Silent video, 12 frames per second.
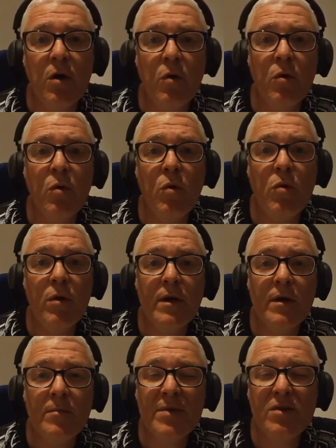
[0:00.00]
or
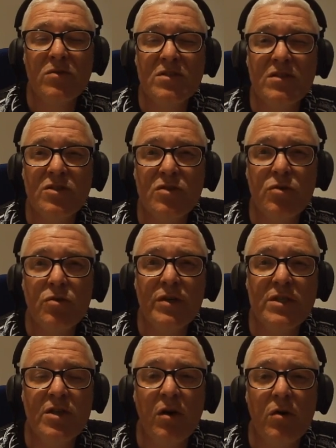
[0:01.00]
because
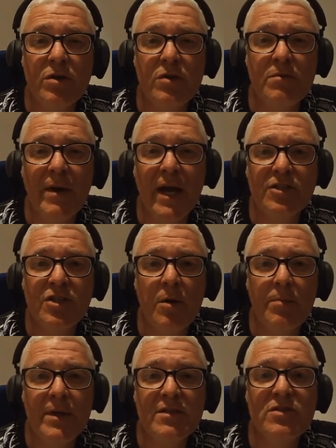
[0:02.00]
Azuri's got a good
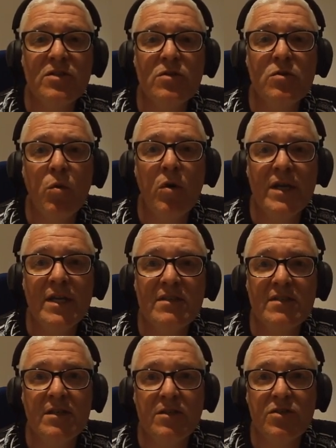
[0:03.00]
matchup into what
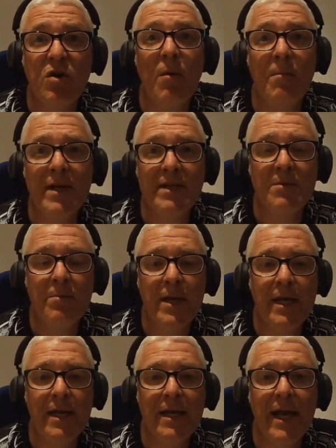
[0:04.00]
is the top meta
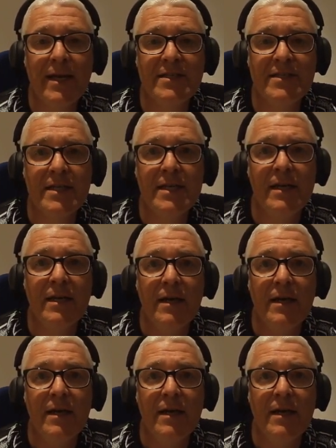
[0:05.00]
pick in Lexi?